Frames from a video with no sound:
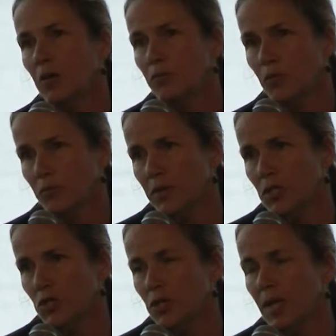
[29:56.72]
for
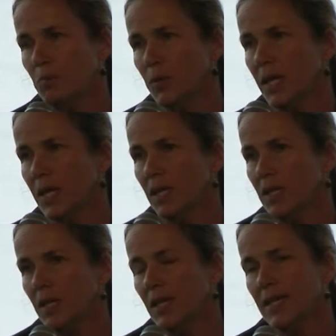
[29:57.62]
fish, and bringing
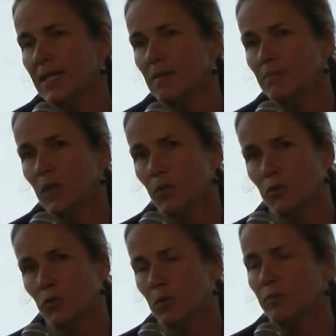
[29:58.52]
in,
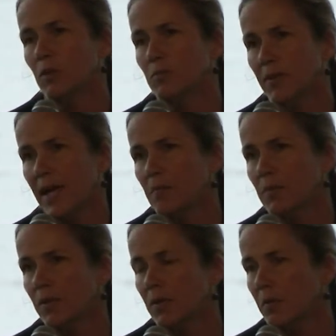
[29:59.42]
those three forms of capital.